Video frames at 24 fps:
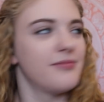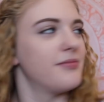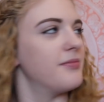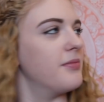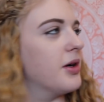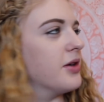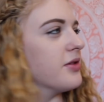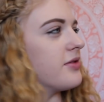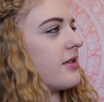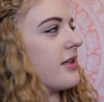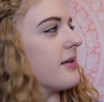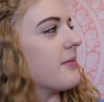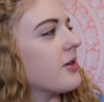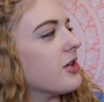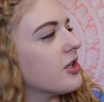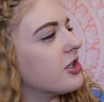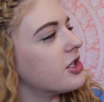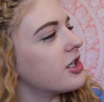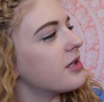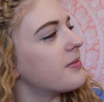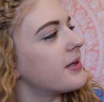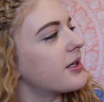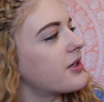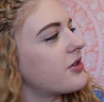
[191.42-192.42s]
Most of them are
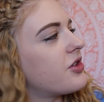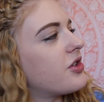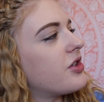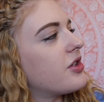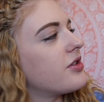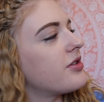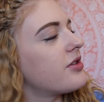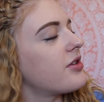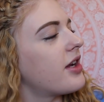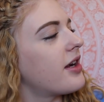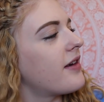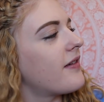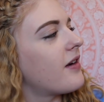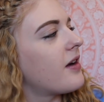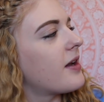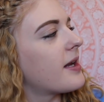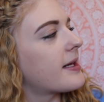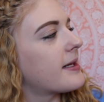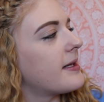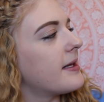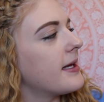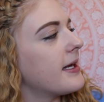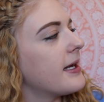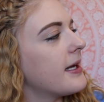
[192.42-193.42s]
cheer pictures,
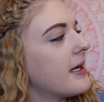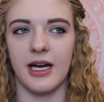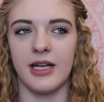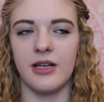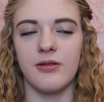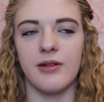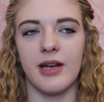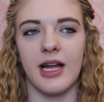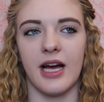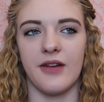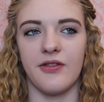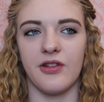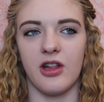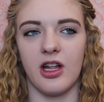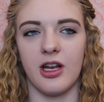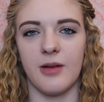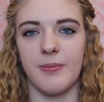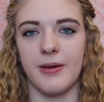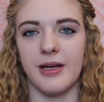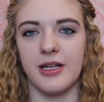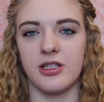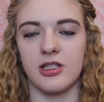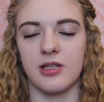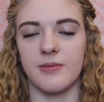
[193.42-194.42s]
ironically. I don't have a lot
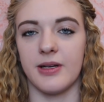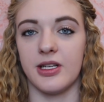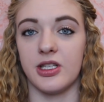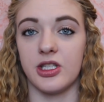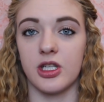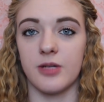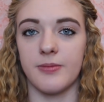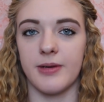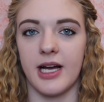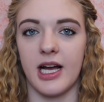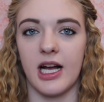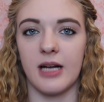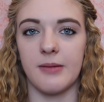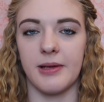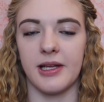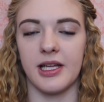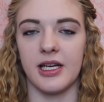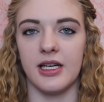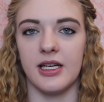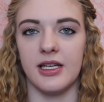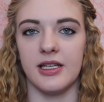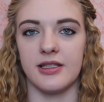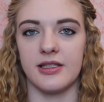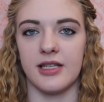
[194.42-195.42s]
of pins on my cheer bag
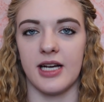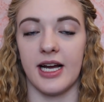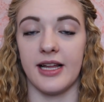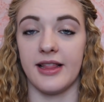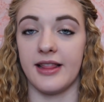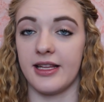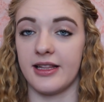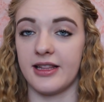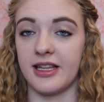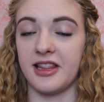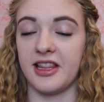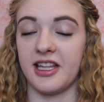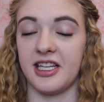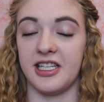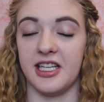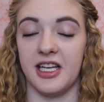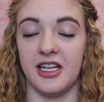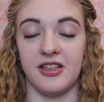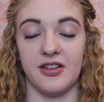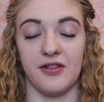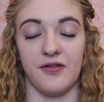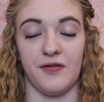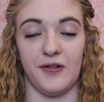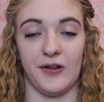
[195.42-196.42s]
because I think that they
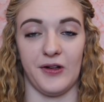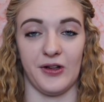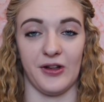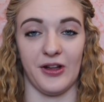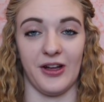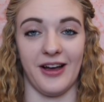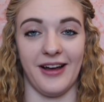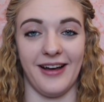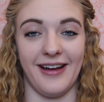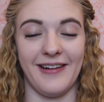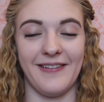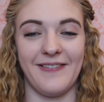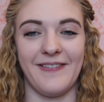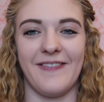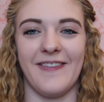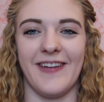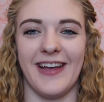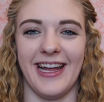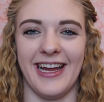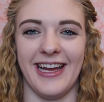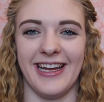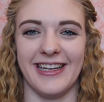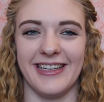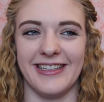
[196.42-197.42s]
tend to fall off,
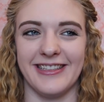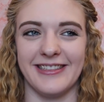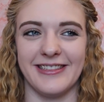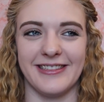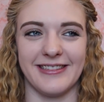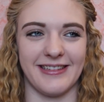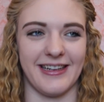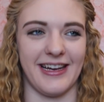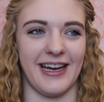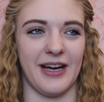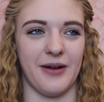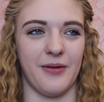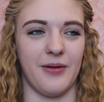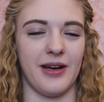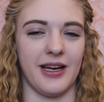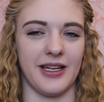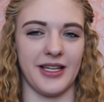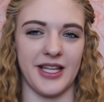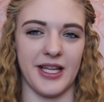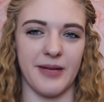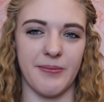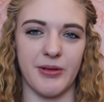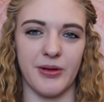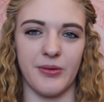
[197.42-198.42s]
and I want
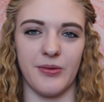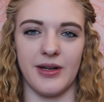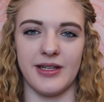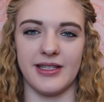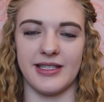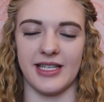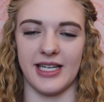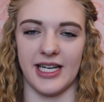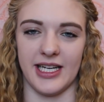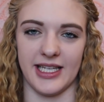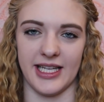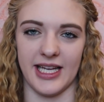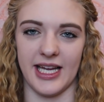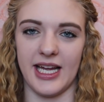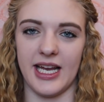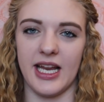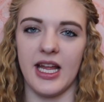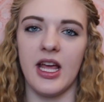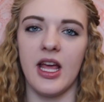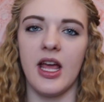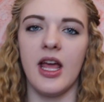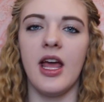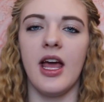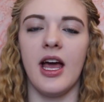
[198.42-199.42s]
to keep the ones that I
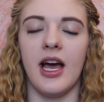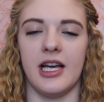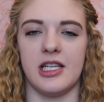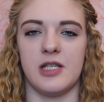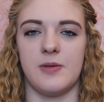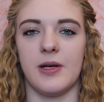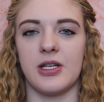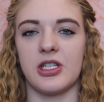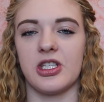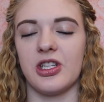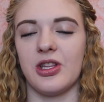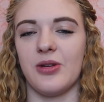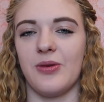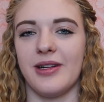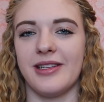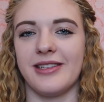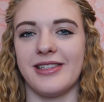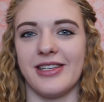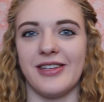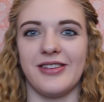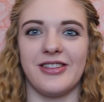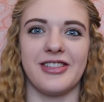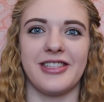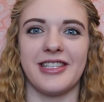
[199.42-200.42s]
get, especially the
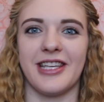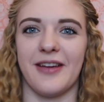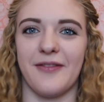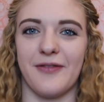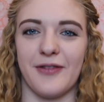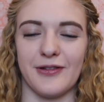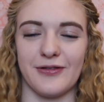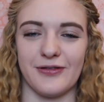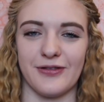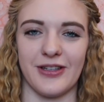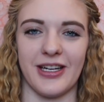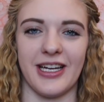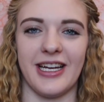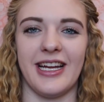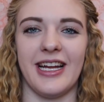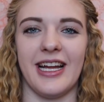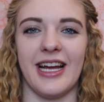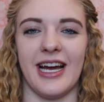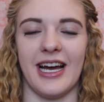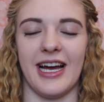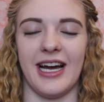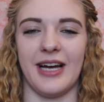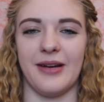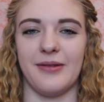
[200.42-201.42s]
ones that you just get for
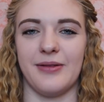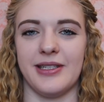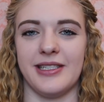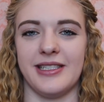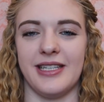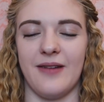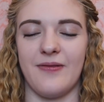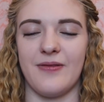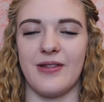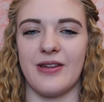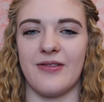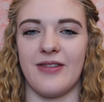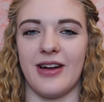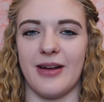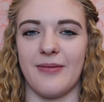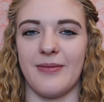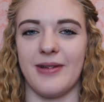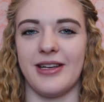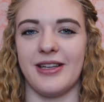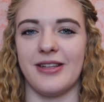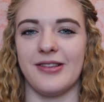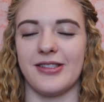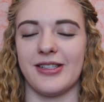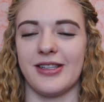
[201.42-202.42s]
free. I would definitely
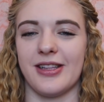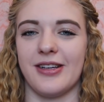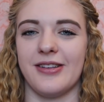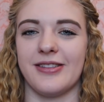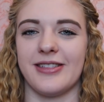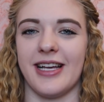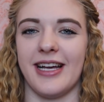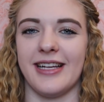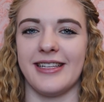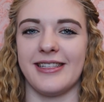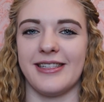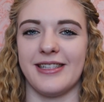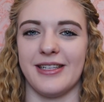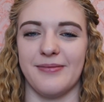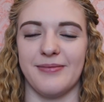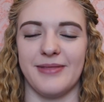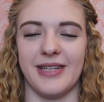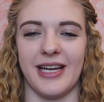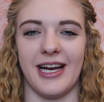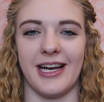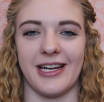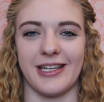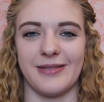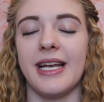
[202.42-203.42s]
recommend using those as
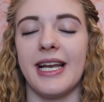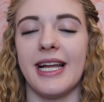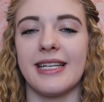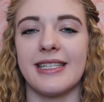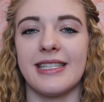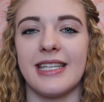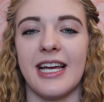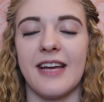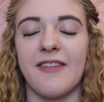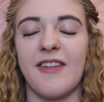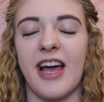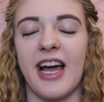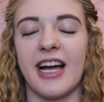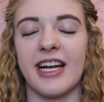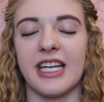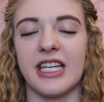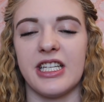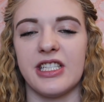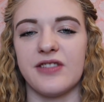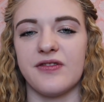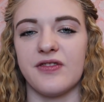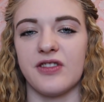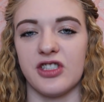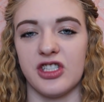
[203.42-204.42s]
thumbtacks. My next life hack
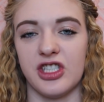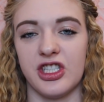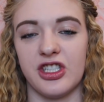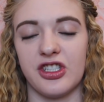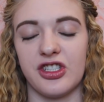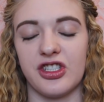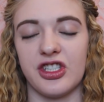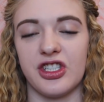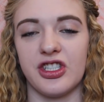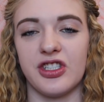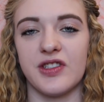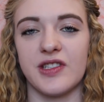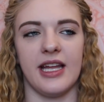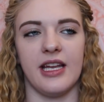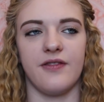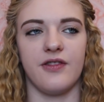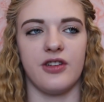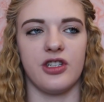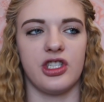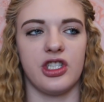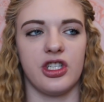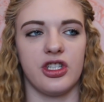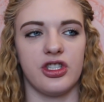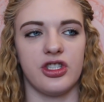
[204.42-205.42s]
is for cheer shoes, and if
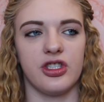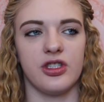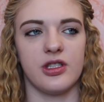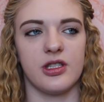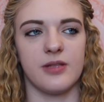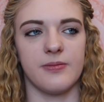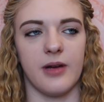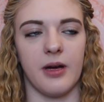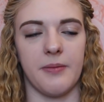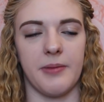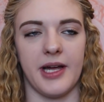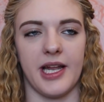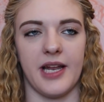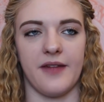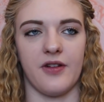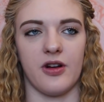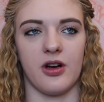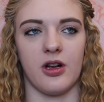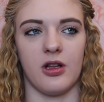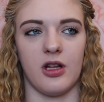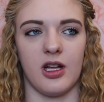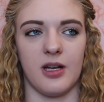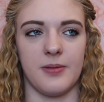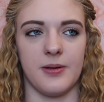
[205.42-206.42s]
your cheer shoes smell bad, I've
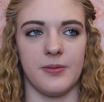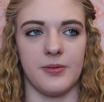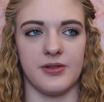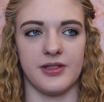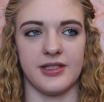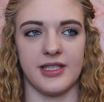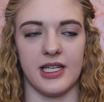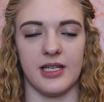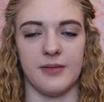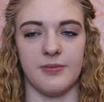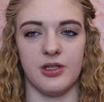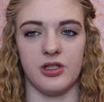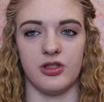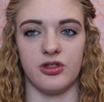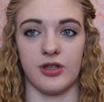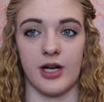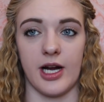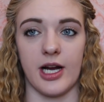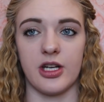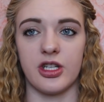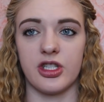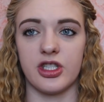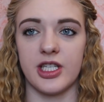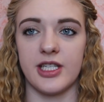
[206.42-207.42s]
heard a lot of people say to put
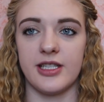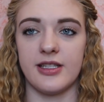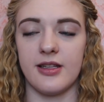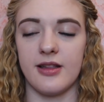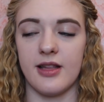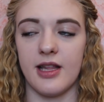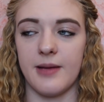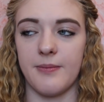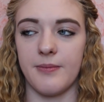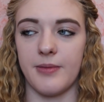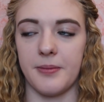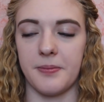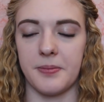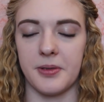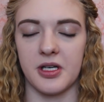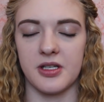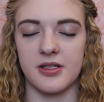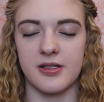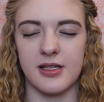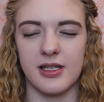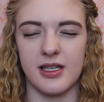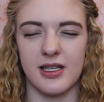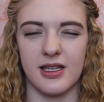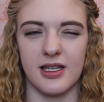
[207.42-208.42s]
dryer sheets in them, but
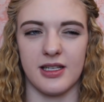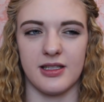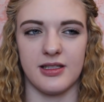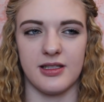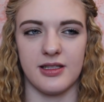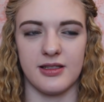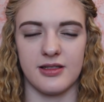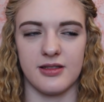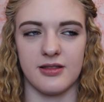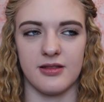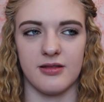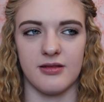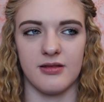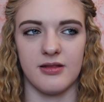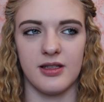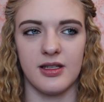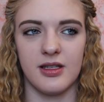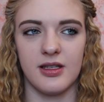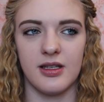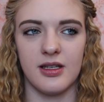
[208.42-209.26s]
personally that doesn't,